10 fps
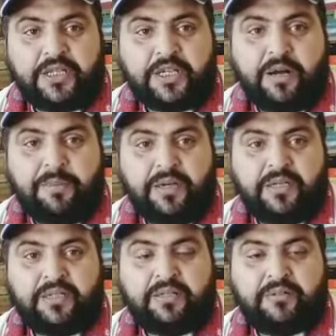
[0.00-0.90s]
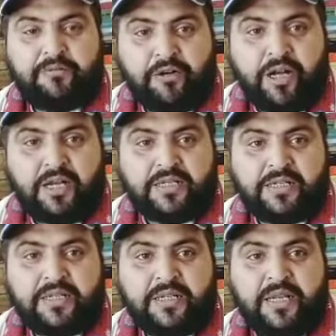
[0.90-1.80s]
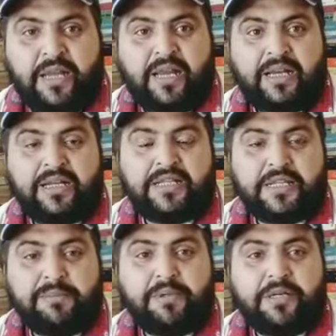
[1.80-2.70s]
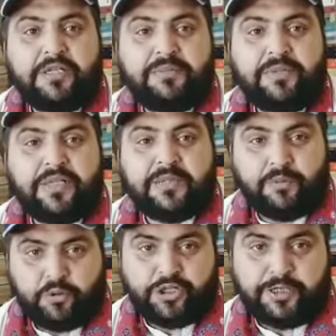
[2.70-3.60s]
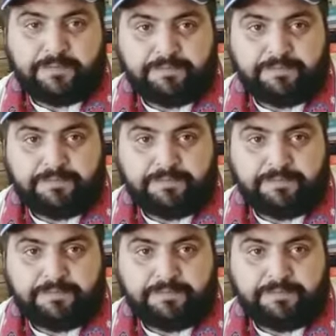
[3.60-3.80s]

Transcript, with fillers: Robert Frost and symbolism in his poetry.